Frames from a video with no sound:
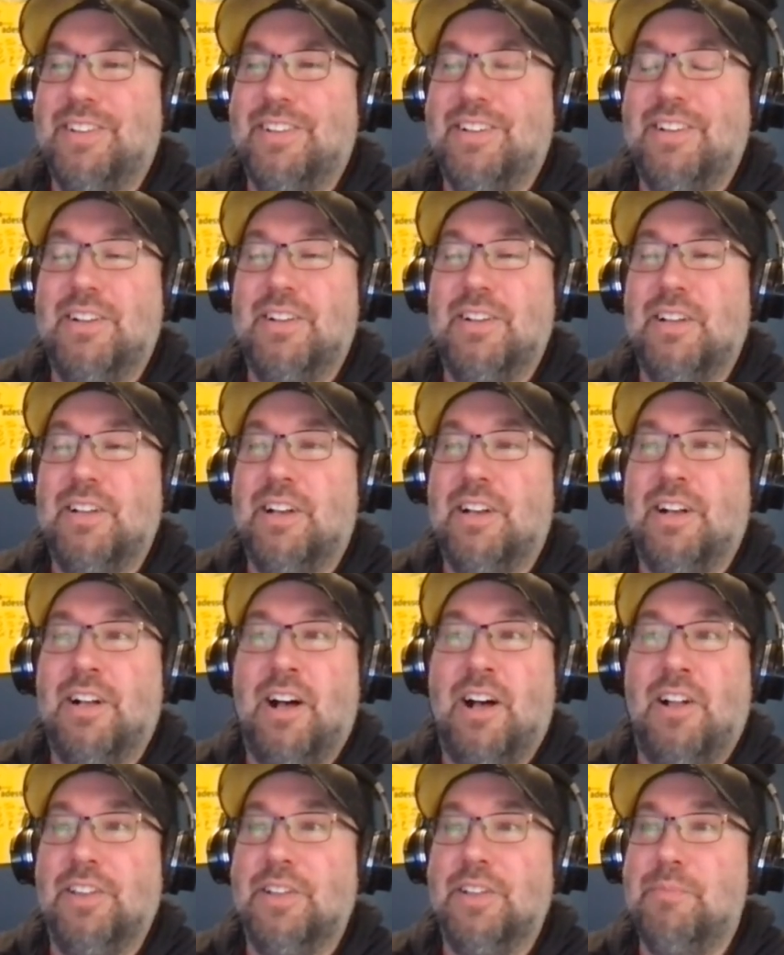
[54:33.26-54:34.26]
uh, I'll
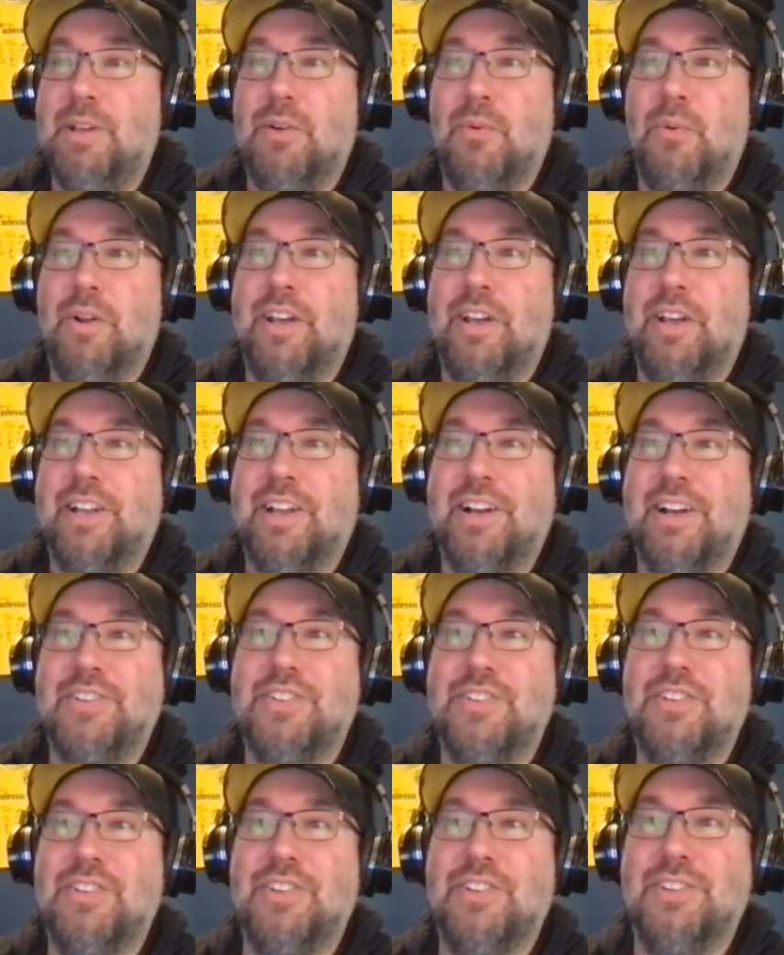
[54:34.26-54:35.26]
admit, when I got
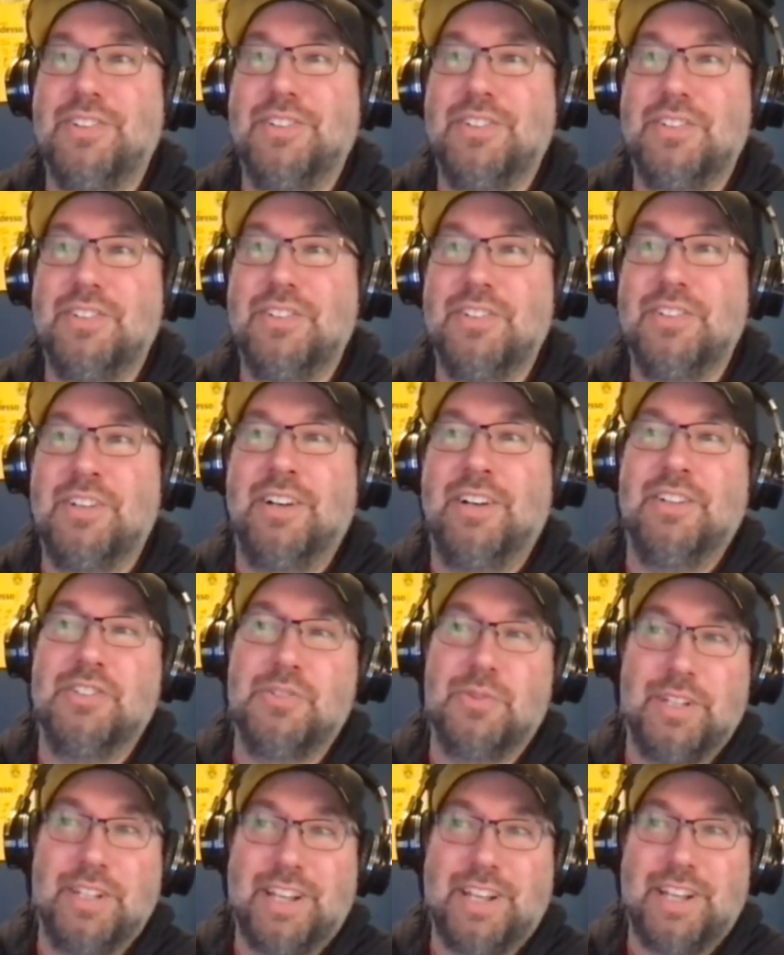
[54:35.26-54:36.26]
to uh, Julian
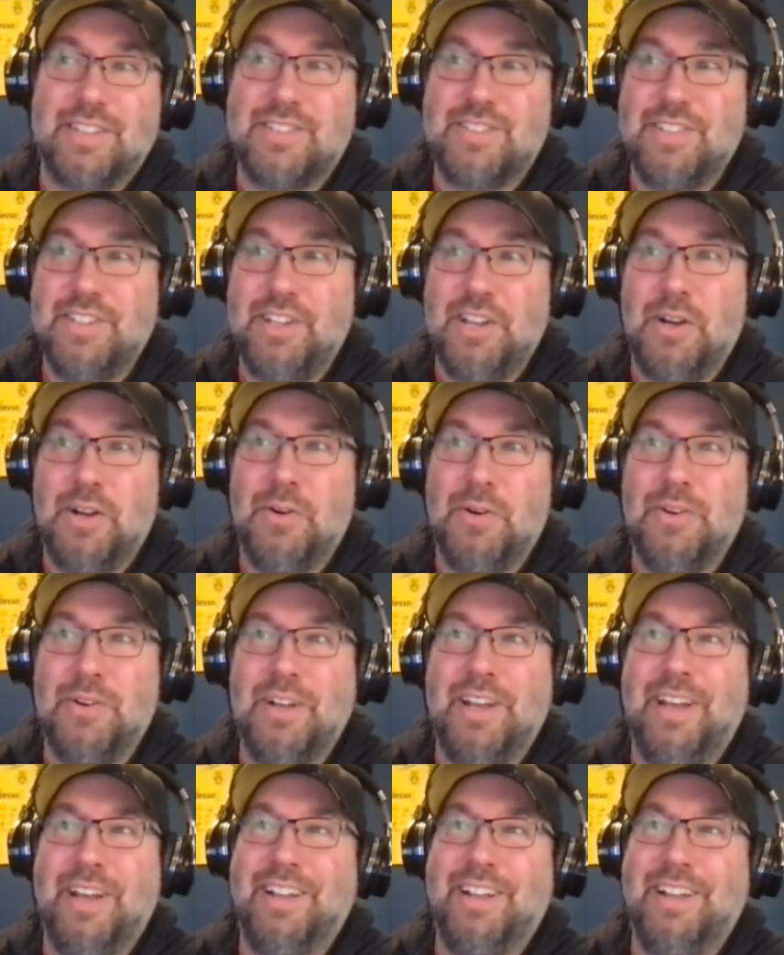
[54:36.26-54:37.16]
Castillo at,